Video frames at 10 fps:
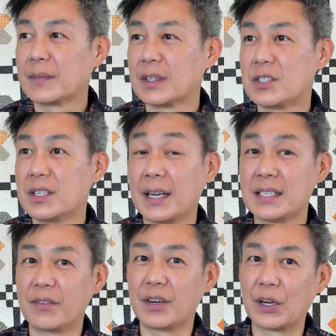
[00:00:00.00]
Today's
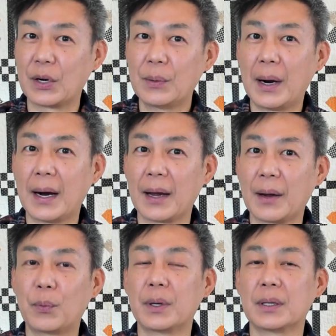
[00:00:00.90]
video I
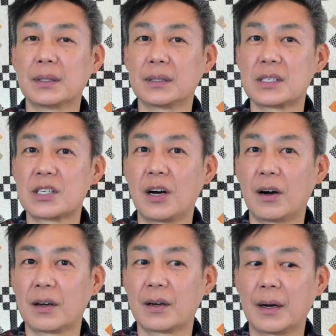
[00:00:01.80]
will
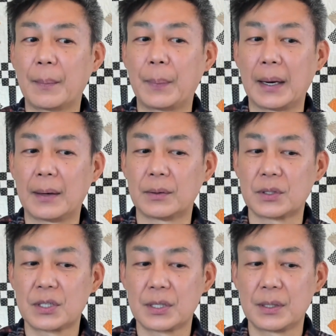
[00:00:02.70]
talk
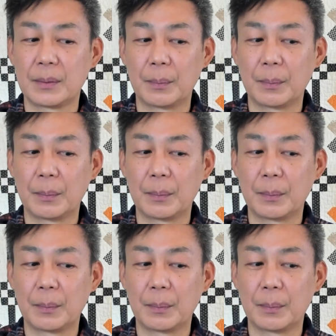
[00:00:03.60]
about